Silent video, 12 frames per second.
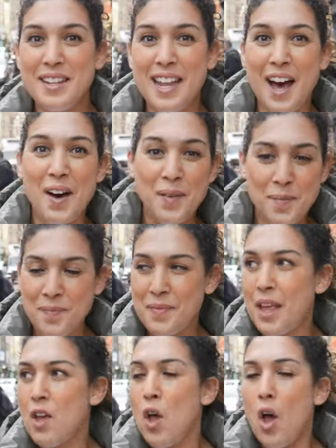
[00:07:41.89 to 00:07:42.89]
Now
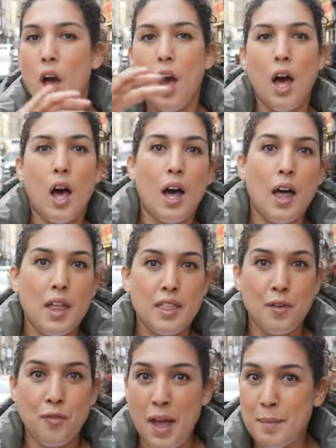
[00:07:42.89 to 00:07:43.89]

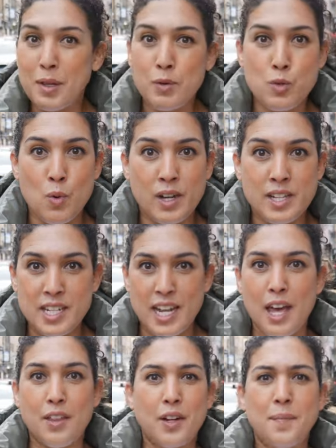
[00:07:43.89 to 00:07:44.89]
the family was working
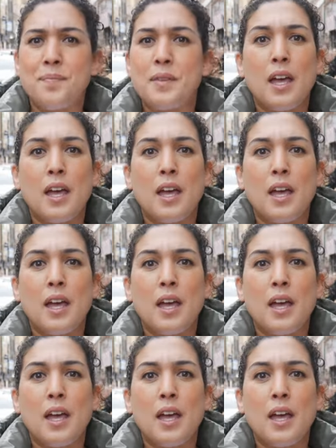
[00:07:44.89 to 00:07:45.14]
together